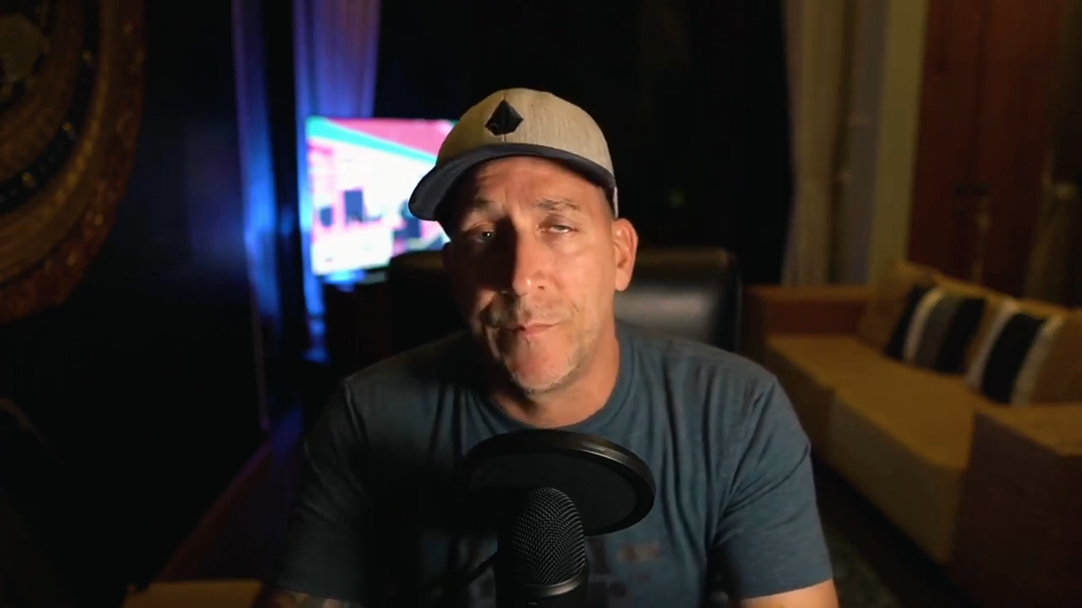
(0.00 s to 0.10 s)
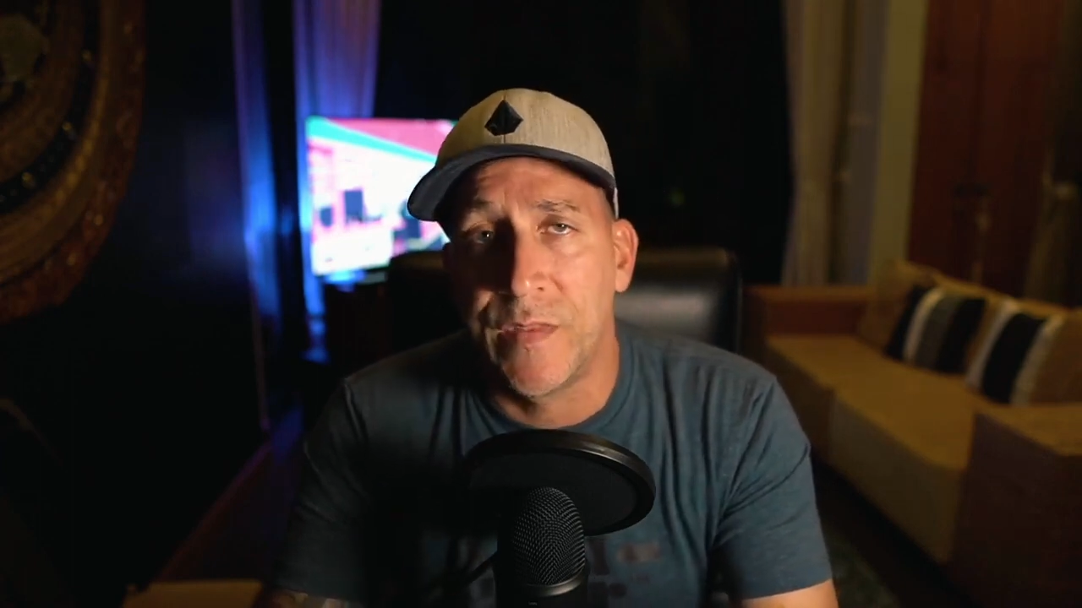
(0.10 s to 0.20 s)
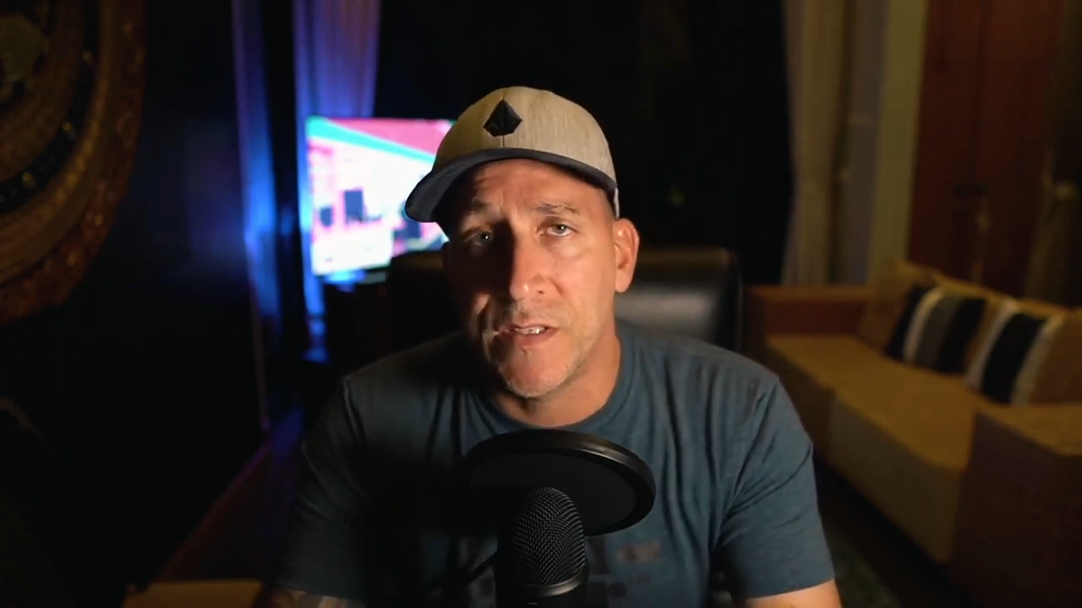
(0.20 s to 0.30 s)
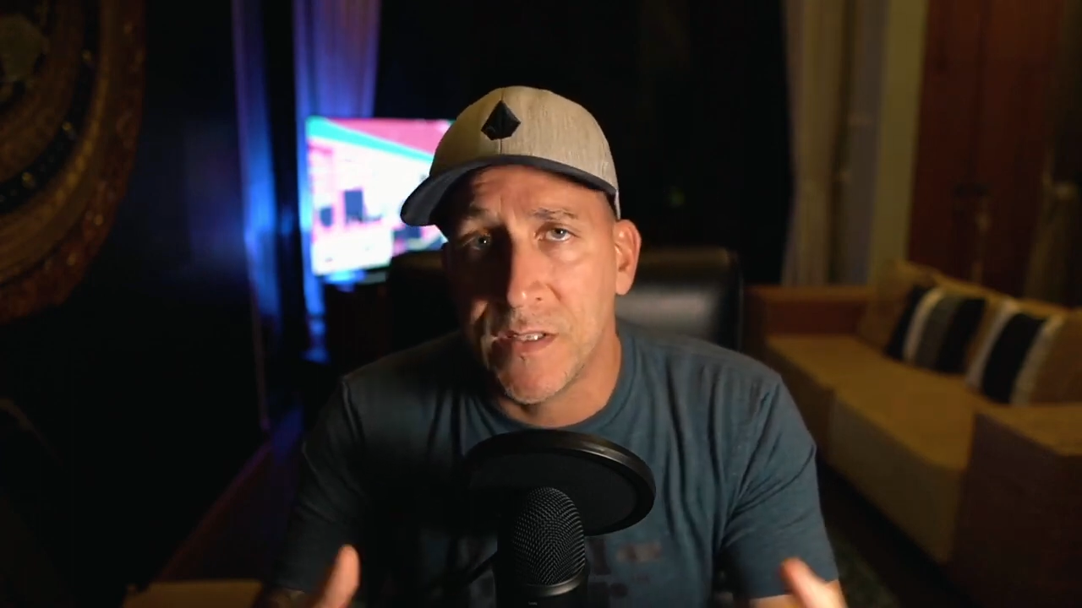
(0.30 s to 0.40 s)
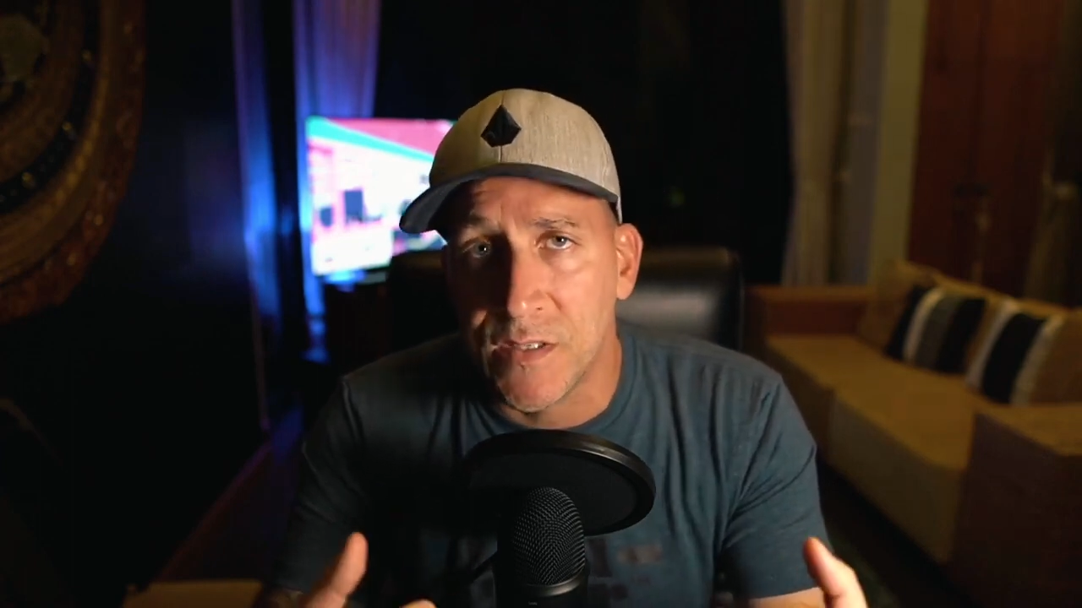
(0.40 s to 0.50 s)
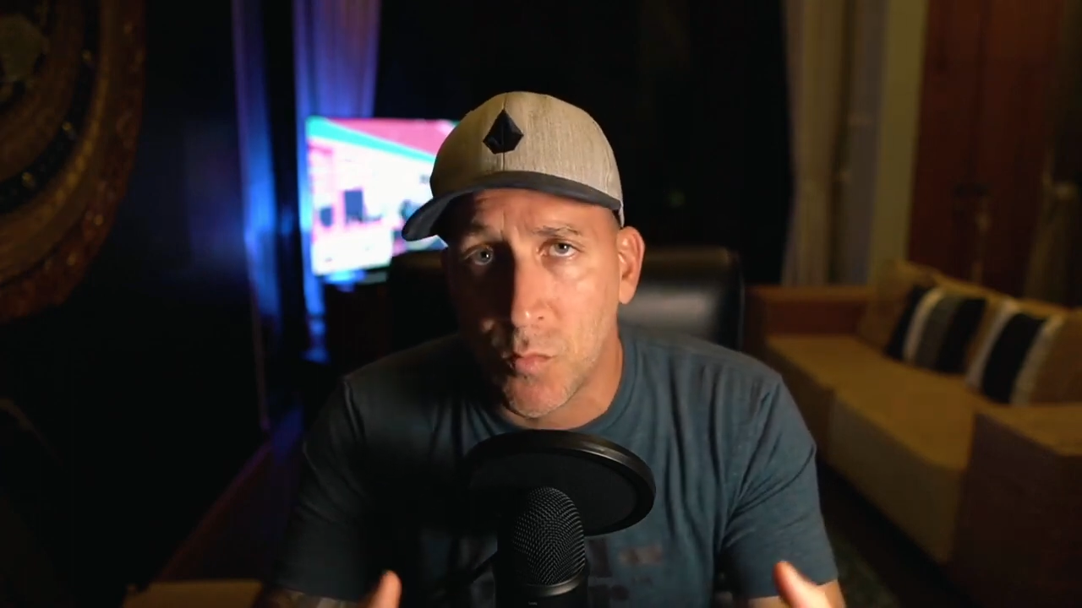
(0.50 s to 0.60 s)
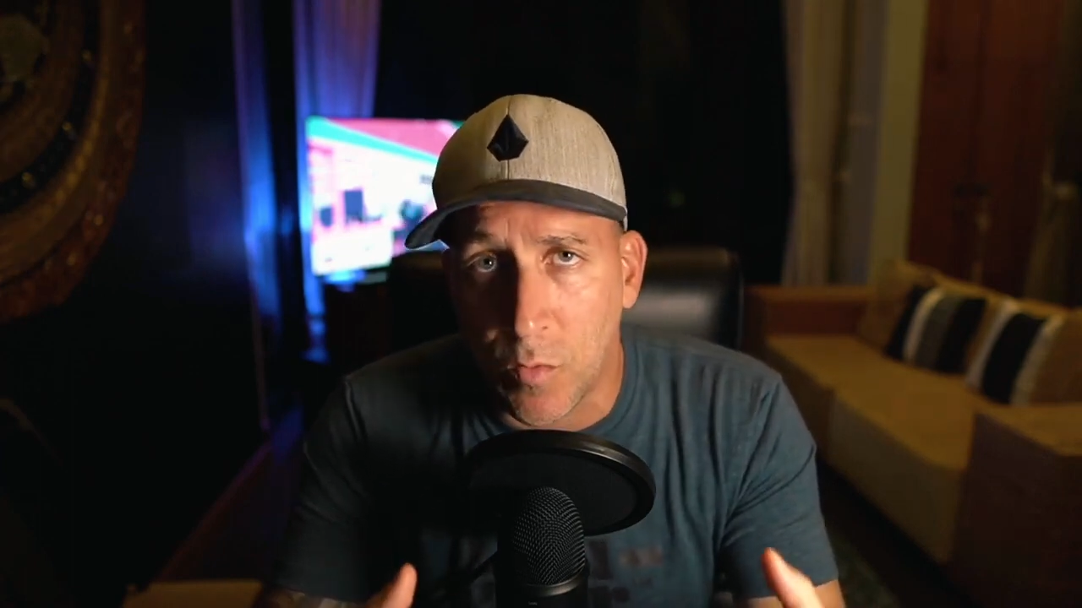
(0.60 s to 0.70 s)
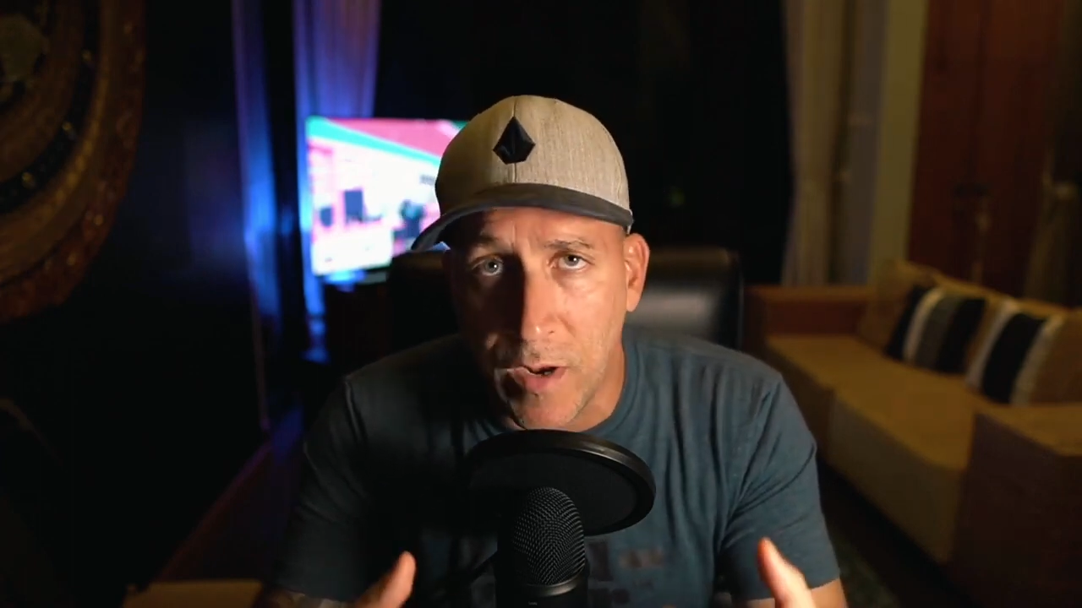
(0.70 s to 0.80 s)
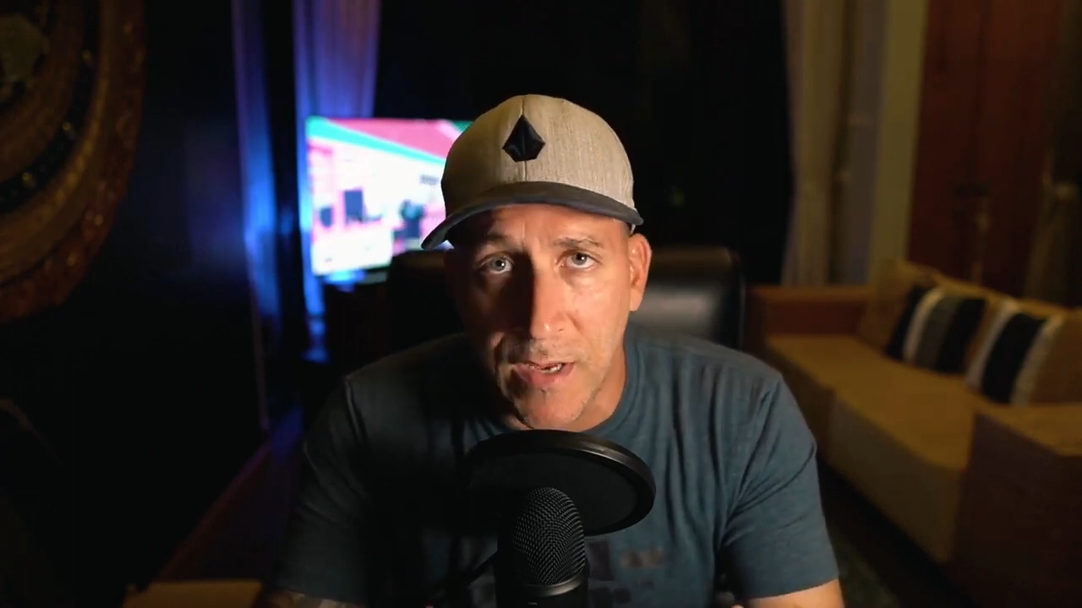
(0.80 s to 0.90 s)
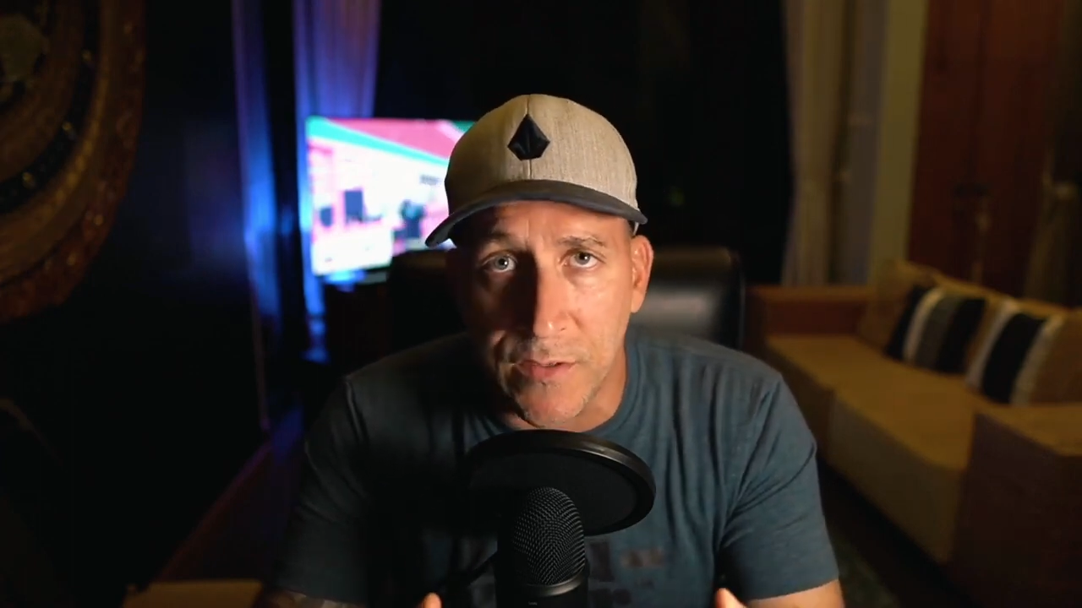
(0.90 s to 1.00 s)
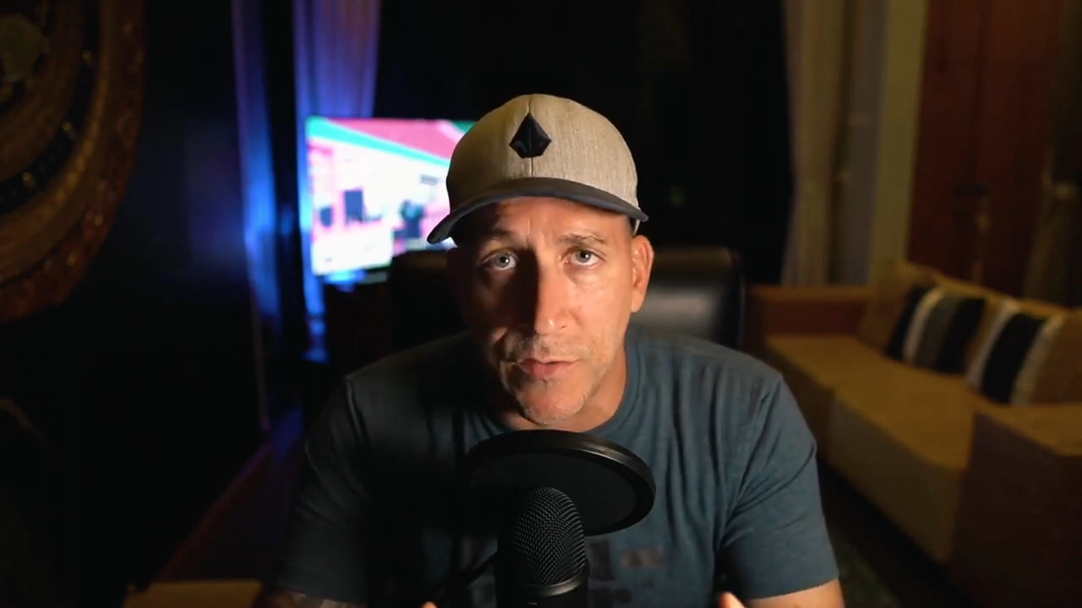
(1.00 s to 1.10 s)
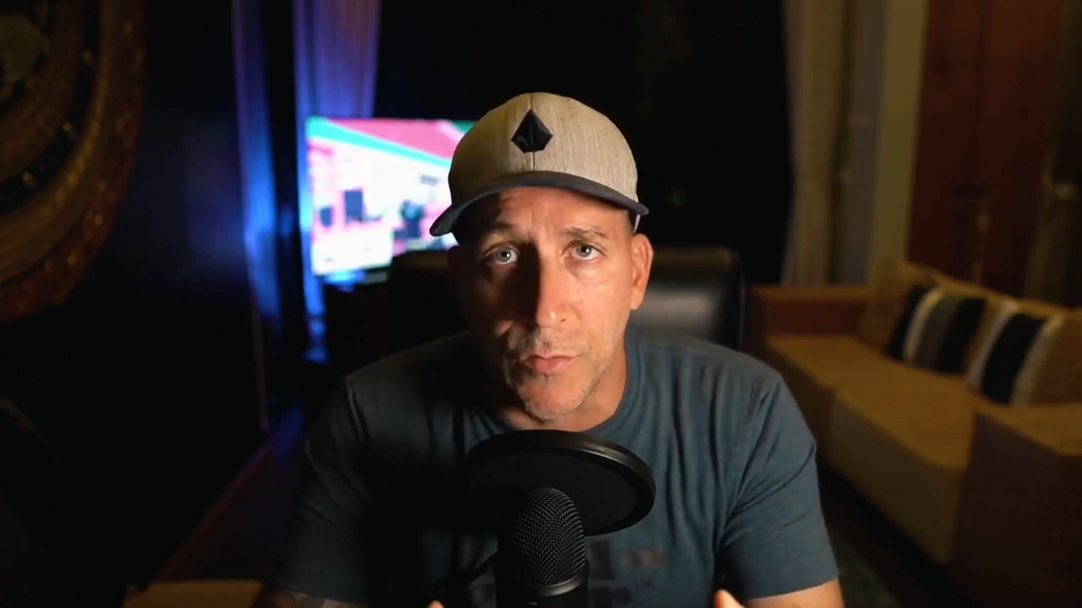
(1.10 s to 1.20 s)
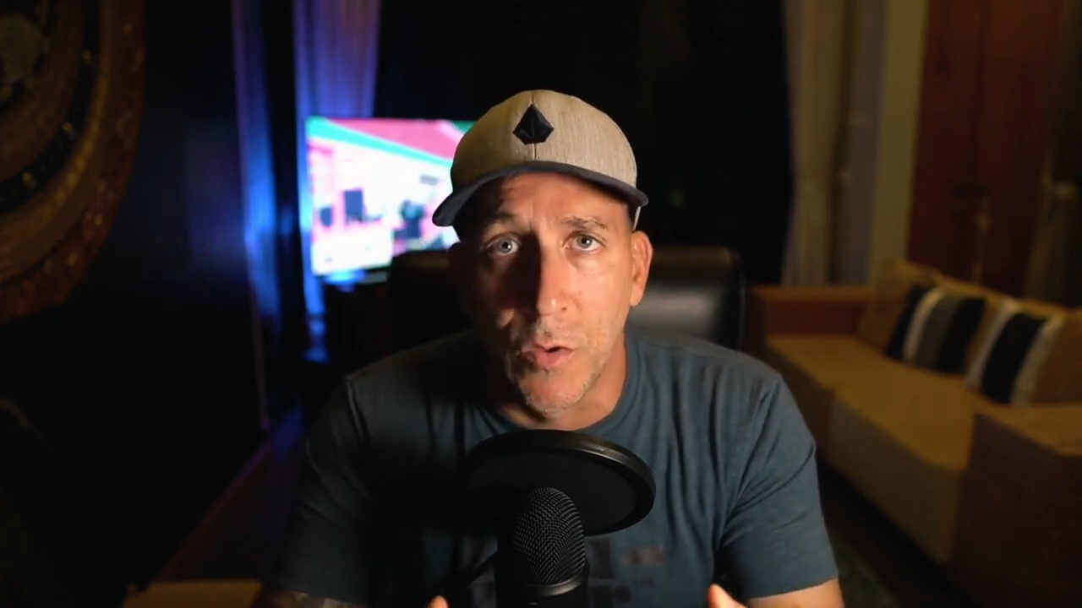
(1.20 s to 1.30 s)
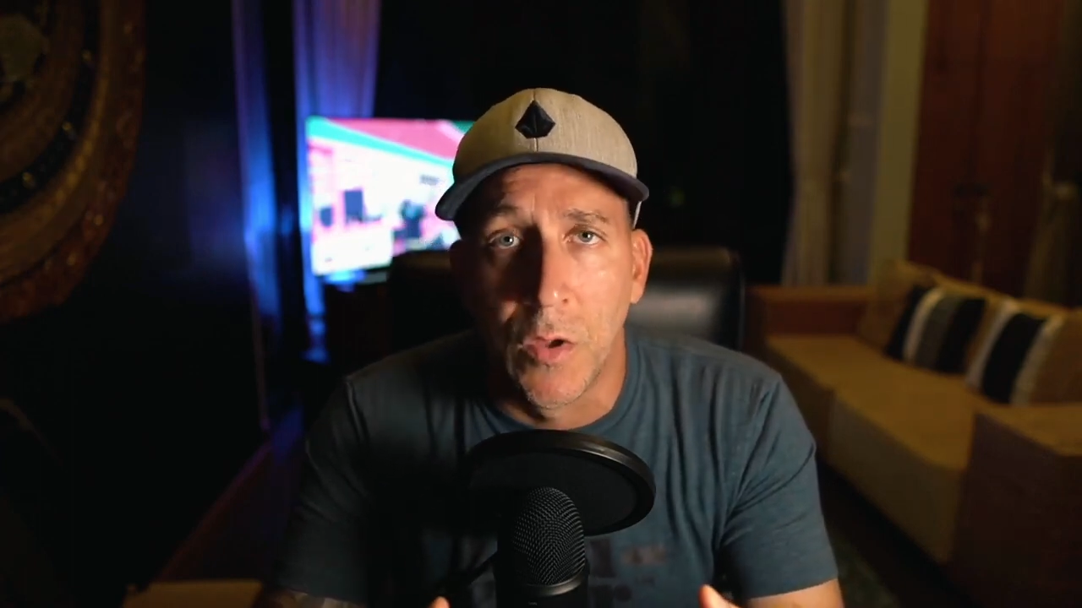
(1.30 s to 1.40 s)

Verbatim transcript: this is what I do